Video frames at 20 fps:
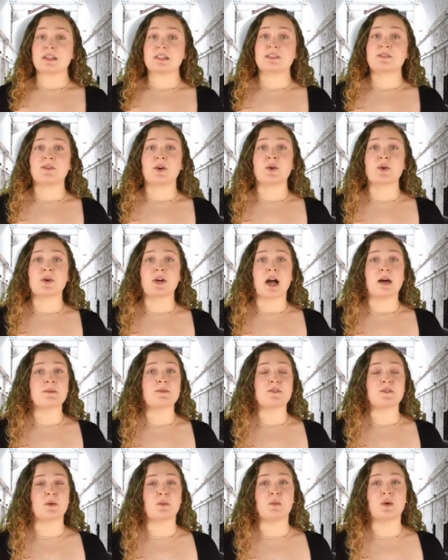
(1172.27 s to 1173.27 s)
This photo
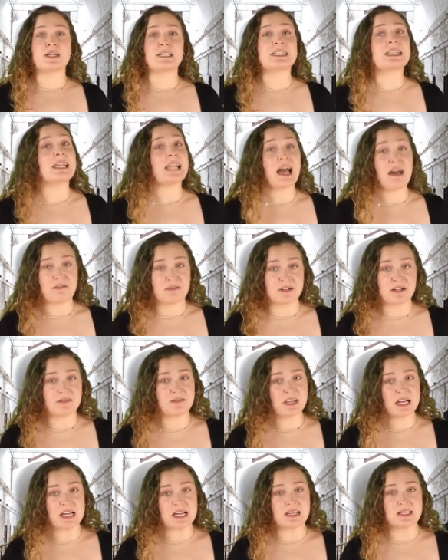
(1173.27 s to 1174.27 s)
comes from what is left
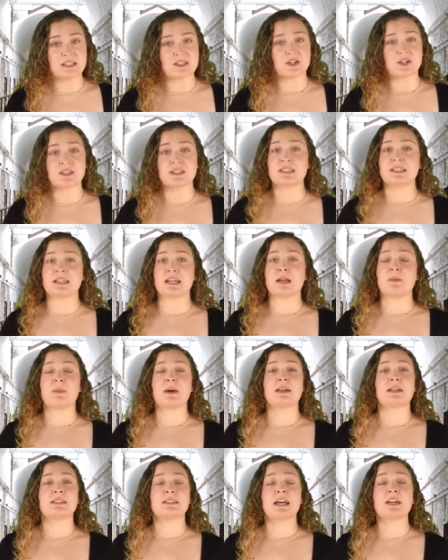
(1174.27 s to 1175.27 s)
of the Eastern State
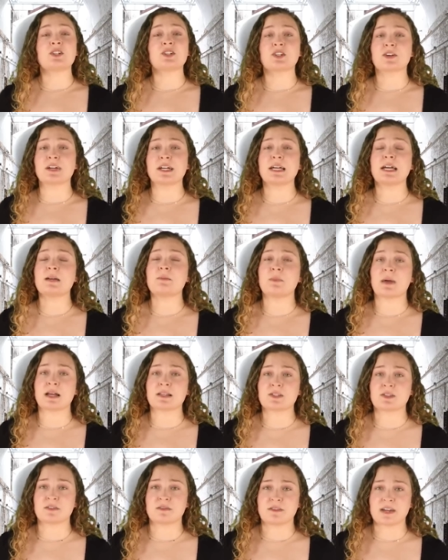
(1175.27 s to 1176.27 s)
Penitentiary in
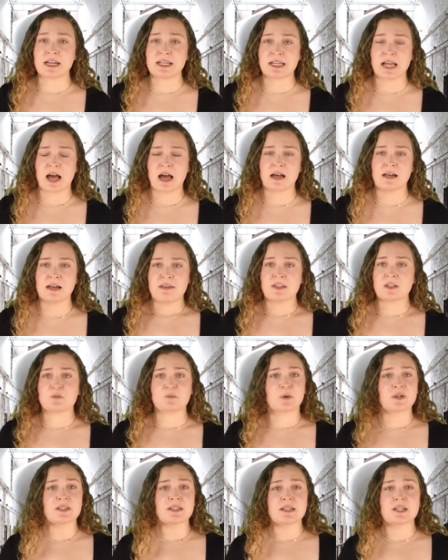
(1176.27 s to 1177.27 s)
Pennsylvania. This
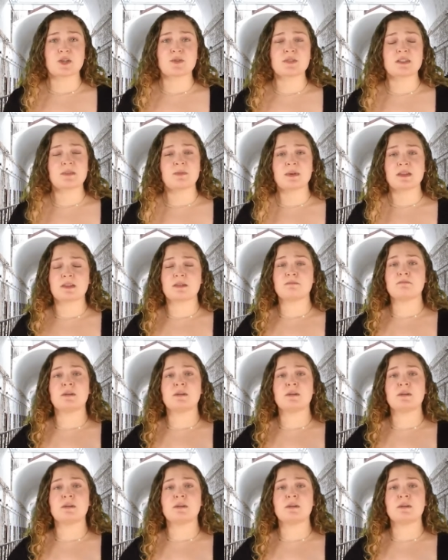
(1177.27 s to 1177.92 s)
prison used to be the